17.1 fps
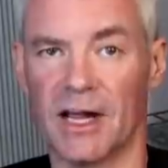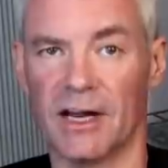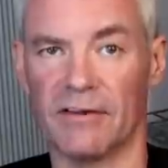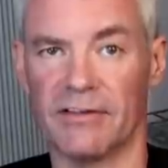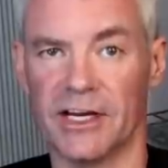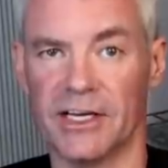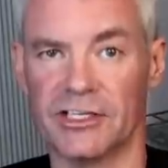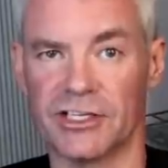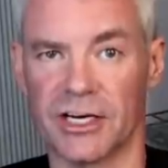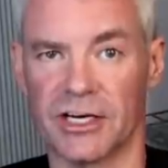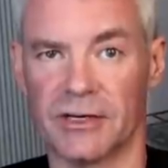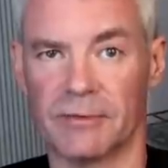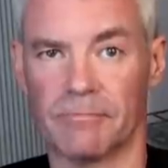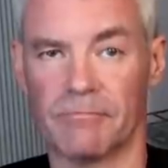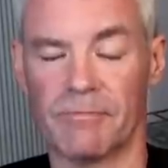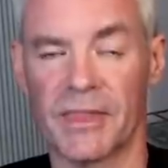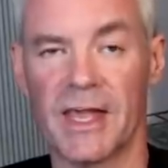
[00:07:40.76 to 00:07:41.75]
elevation.
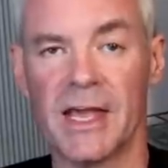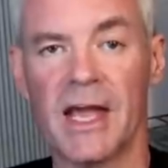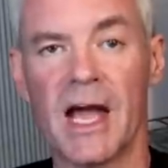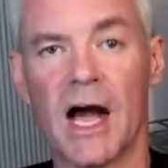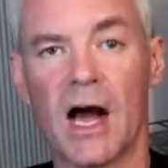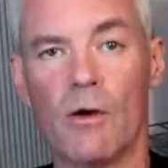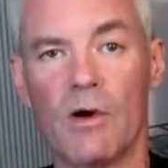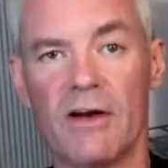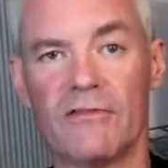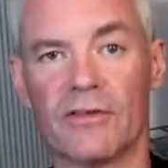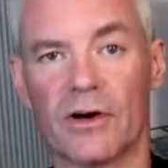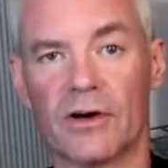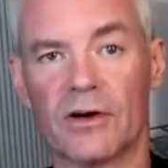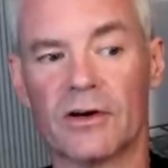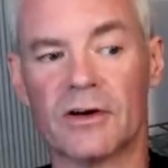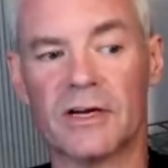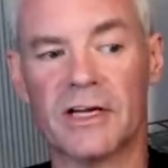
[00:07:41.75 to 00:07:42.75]

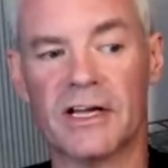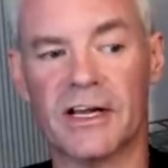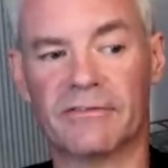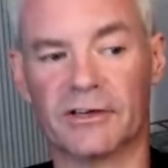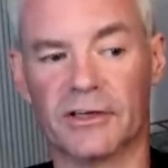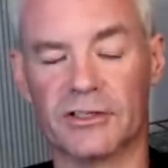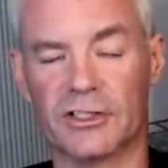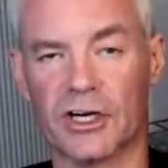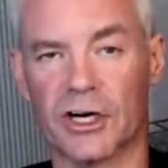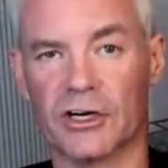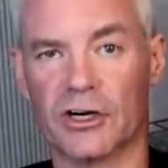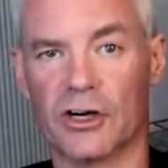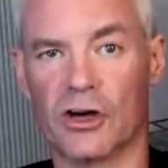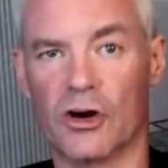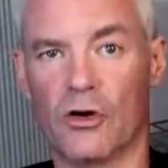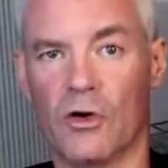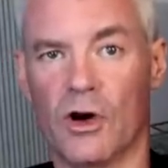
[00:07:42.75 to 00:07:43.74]
However, if they're starting to
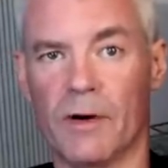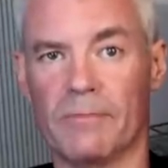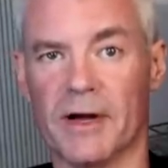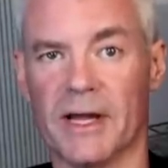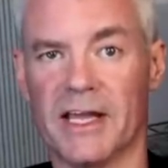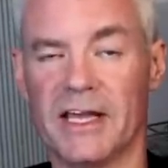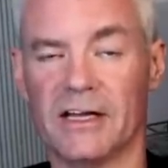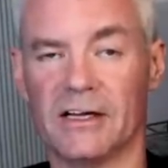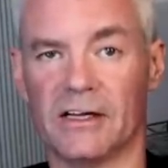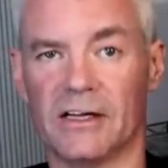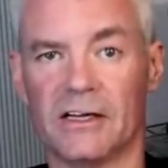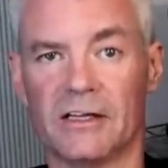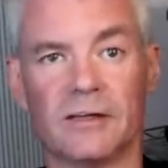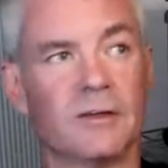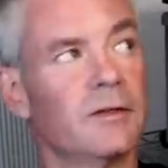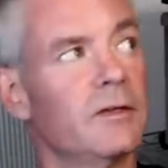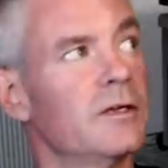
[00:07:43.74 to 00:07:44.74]
go up a
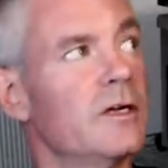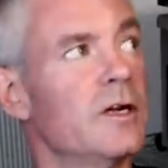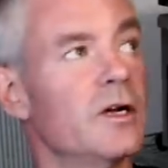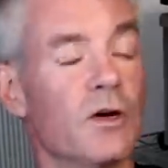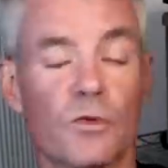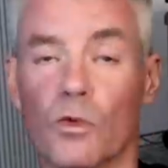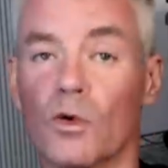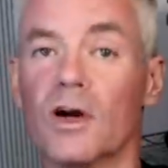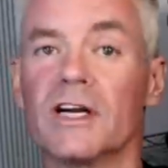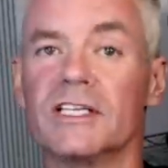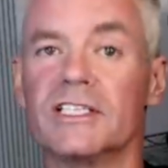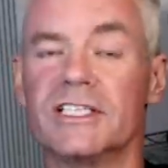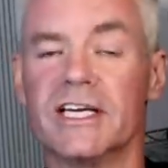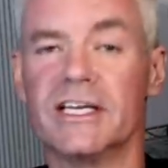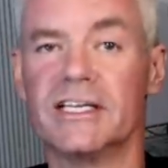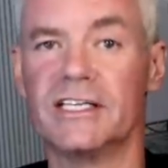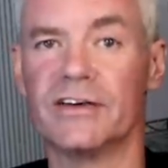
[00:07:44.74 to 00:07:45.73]
hill, we're going to
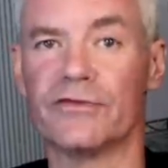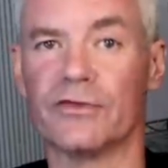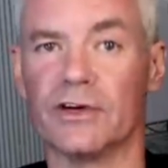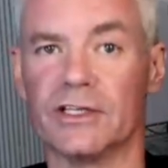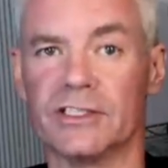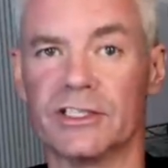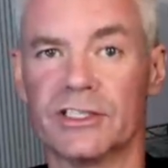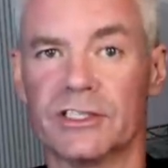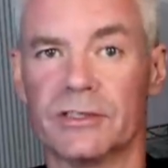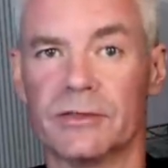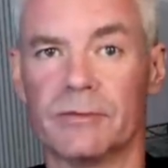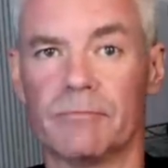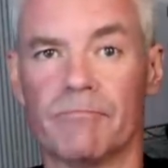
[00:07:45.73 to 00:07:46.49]
see a difference.